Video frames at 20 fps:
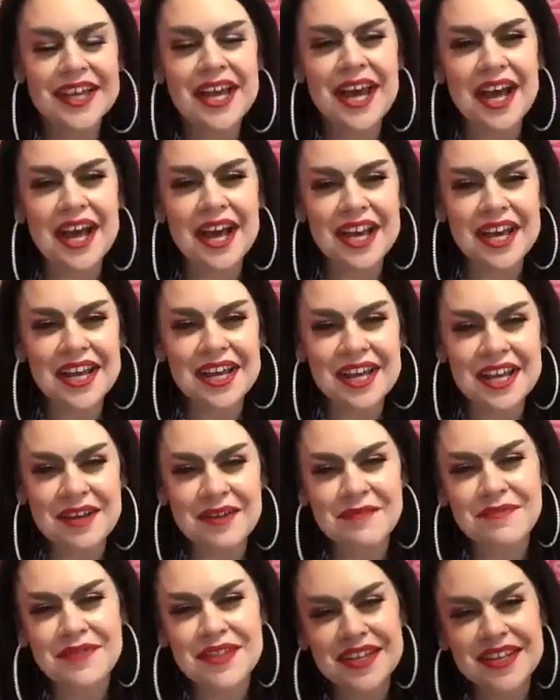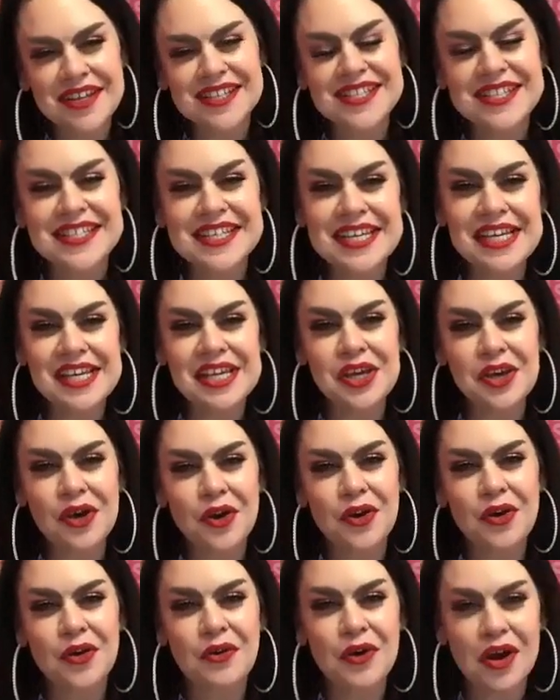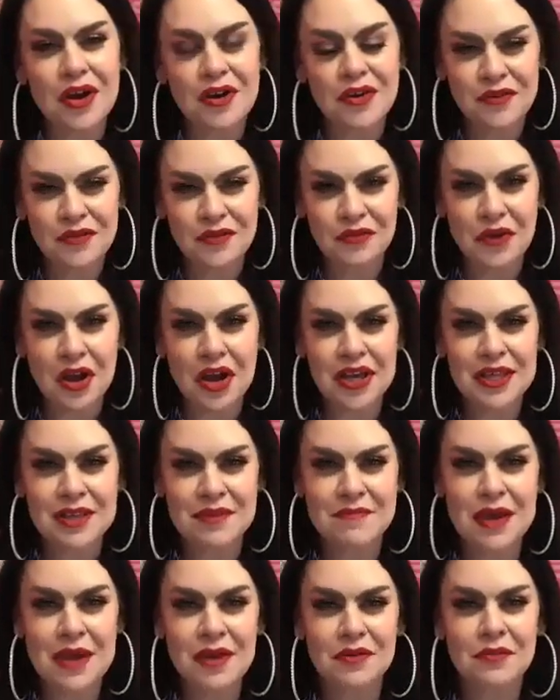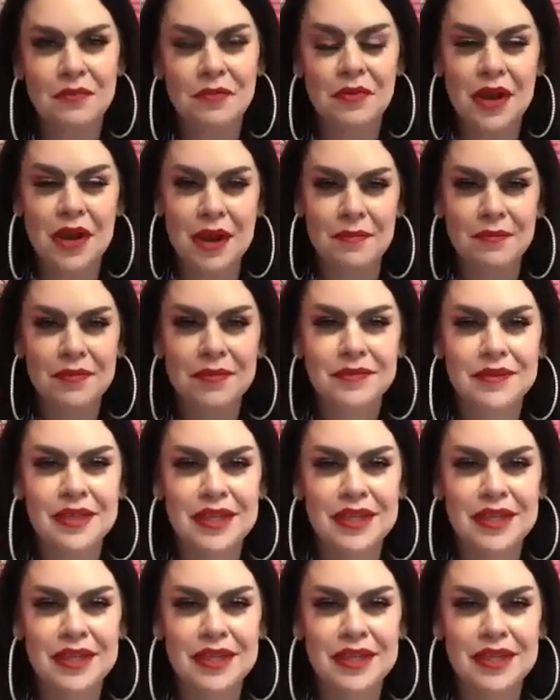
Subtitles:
I am the CEO of Rocky Mountain Prep.